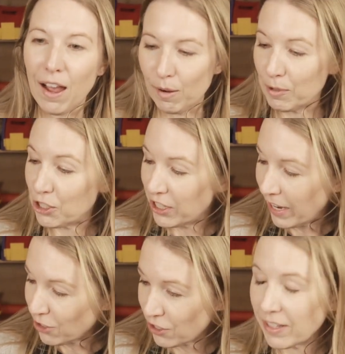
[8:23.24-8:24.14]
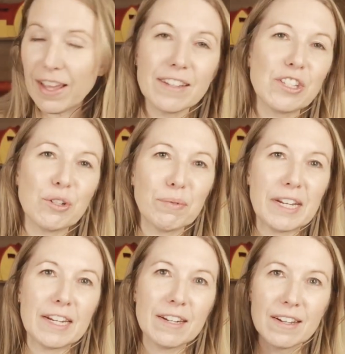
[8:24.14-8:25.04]
Um, she actually likes to
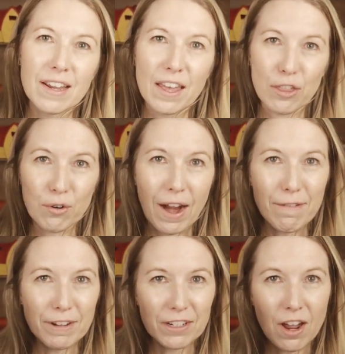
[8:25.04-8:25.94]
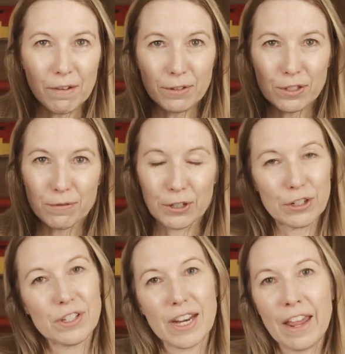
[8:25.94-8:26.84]
read the graphic novels
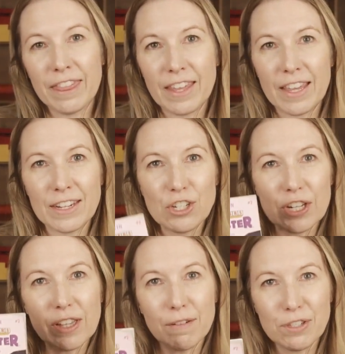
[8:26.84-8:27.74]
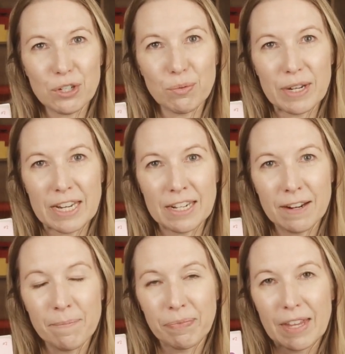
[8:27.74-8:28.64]
first, and then she loves to
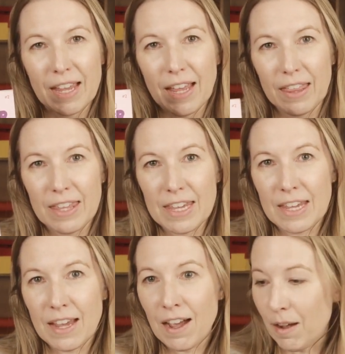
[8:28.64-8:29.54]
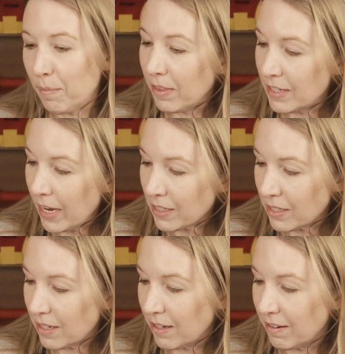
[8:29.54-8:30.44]
read the um, the
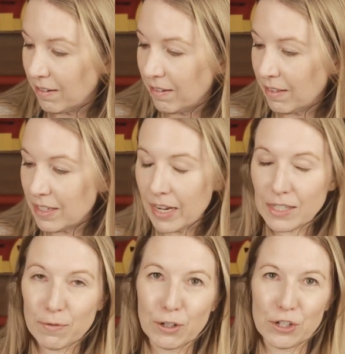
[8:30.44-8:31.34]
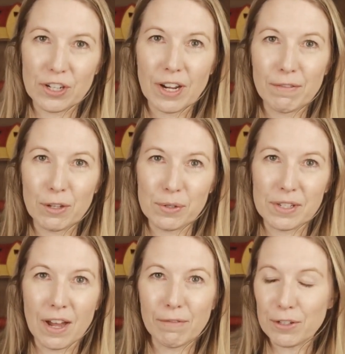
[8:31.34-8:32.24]
text the text version of
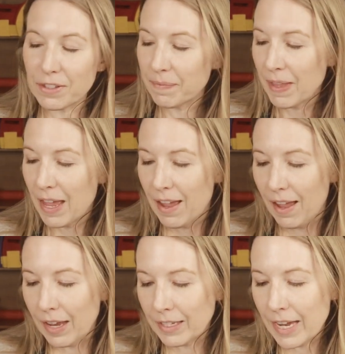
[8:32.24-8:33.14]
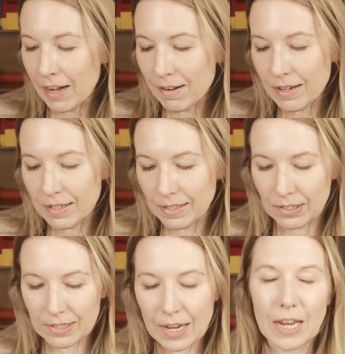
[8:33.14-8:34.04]
those novels. And Karen is
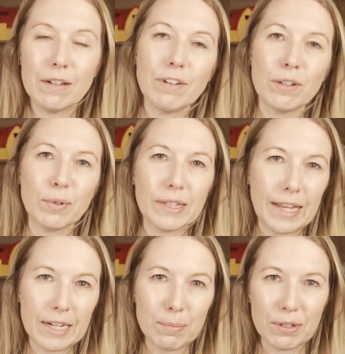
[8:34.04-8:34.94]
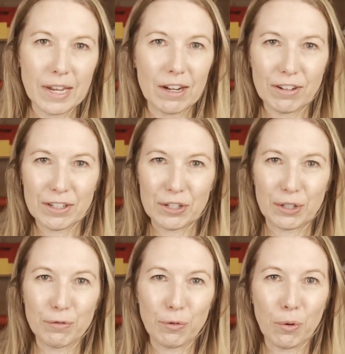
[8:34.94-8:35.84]
just kind of a relatable
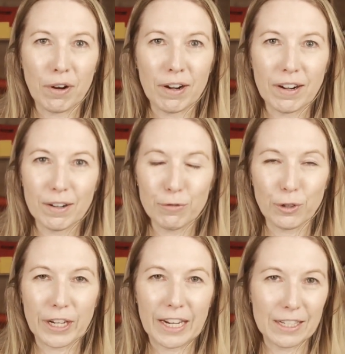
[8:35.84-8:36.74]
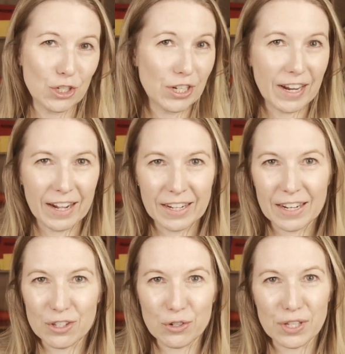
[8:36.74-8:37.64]
character for for kids. She kind of
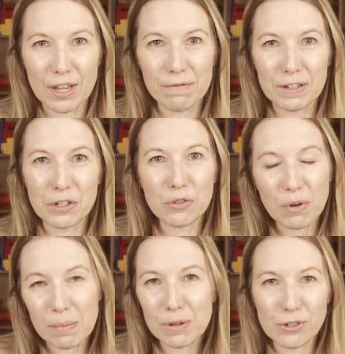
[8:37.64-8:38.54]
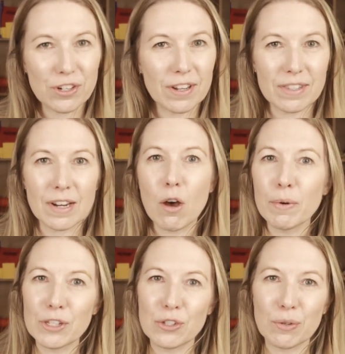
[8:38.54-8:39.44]
gets herself into trouble. She doesn't
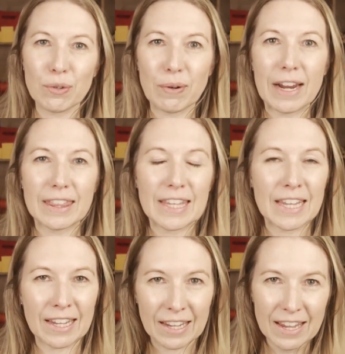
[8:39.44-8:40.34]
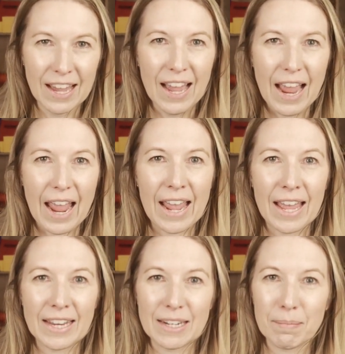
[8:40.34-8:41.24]
always do the right thing,
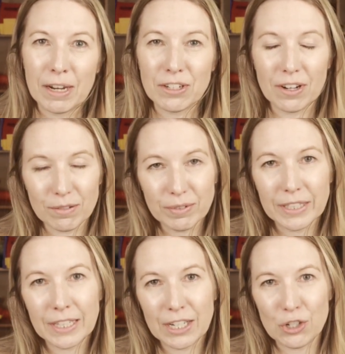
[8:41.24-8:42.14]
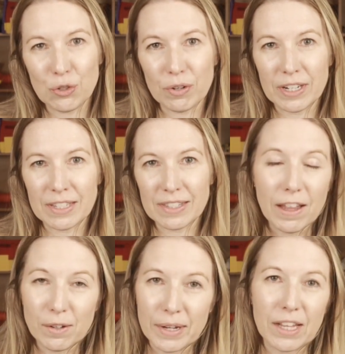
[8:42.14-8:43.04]
and my daughter really enjoys
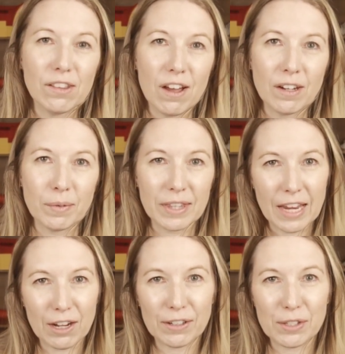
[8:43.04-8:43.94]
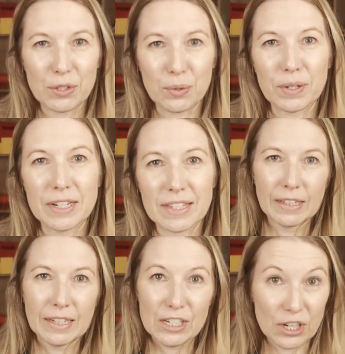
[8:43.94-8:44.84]
following along with Karen's stories.
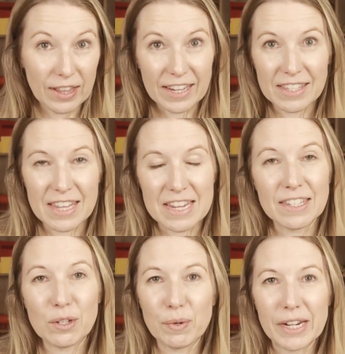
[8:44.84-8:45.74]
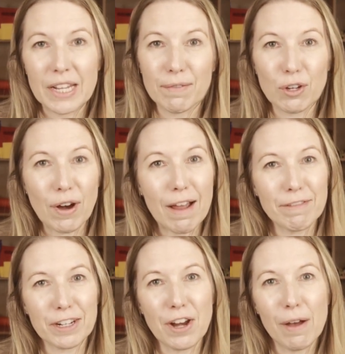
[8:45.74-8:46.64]
She likes the easy reading of the
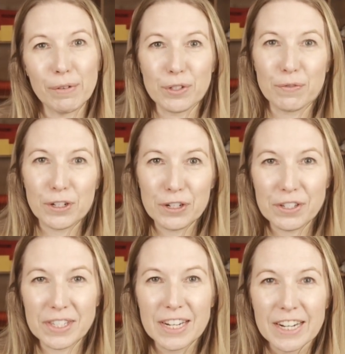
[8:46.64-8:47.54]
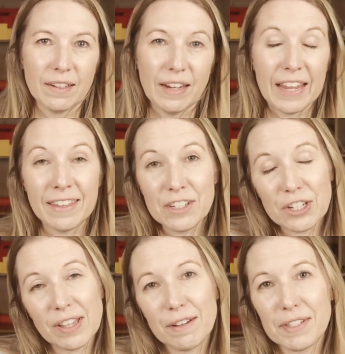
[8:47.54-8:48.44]
graphic novels first, and then
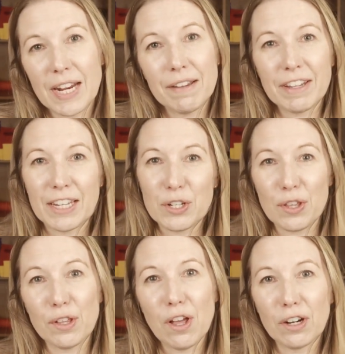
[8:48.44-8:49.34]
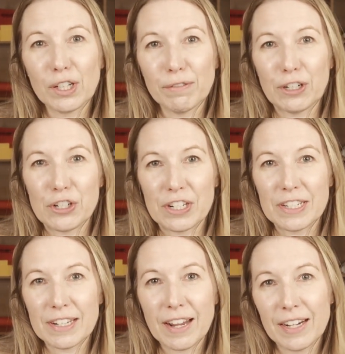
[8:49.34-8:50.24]
she loves diving into the longer
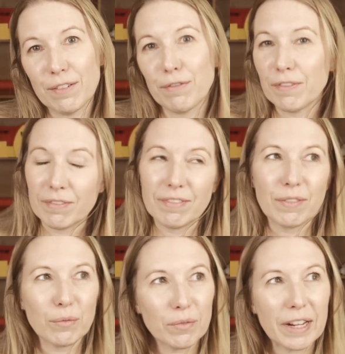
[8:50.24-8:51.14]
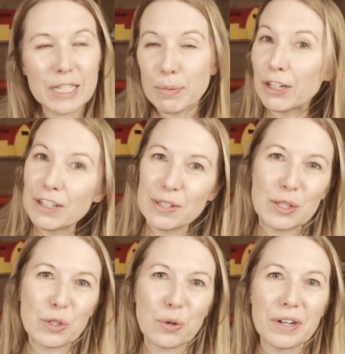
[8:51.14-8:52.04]
version to kind of experience
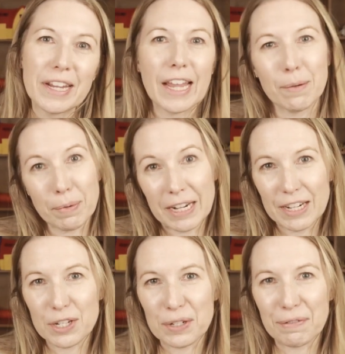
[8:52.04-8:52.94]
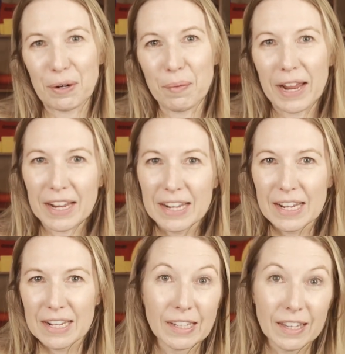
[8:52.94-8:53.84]
the story again, but in a different way.
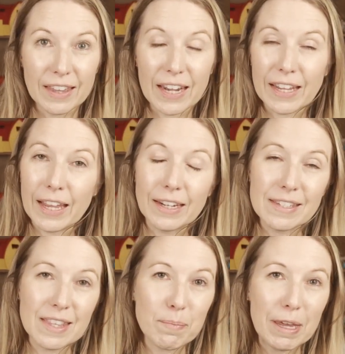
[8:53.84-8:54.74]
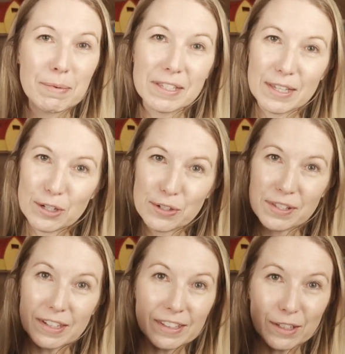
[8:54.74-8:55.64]
That again is the
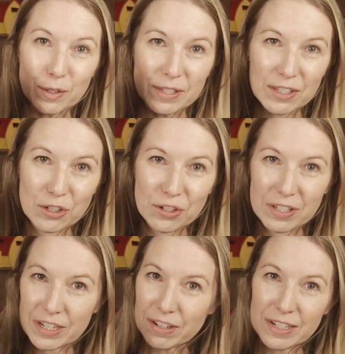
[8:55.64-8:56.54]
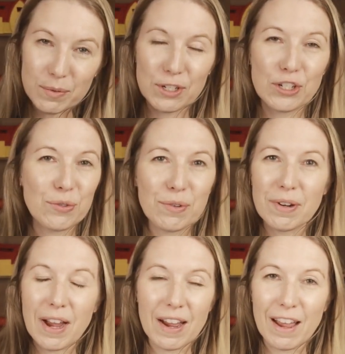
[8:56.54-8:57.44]
Babysitter's Little Sister series, which
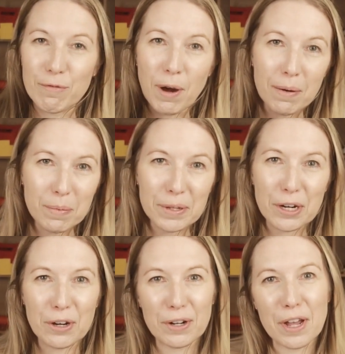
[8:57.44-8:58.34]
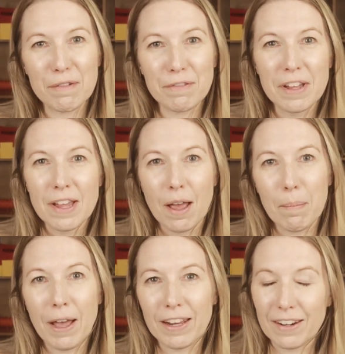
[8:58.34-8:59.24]
you have probably heard of,
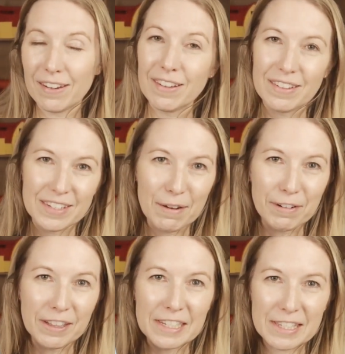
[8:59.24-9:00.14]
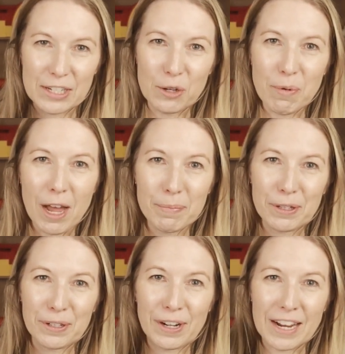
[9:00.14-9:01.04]
but definitely still
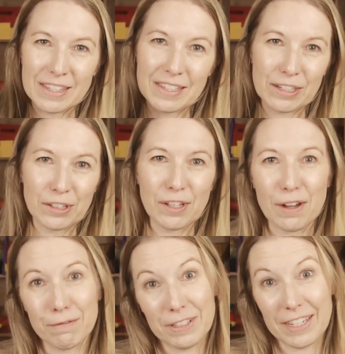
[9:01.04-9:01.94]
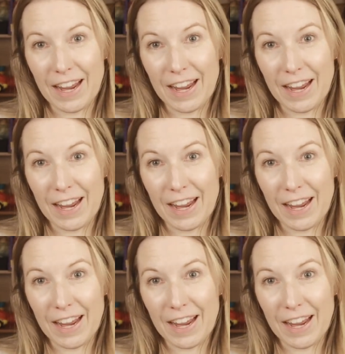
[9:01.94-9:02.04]
popular and still loved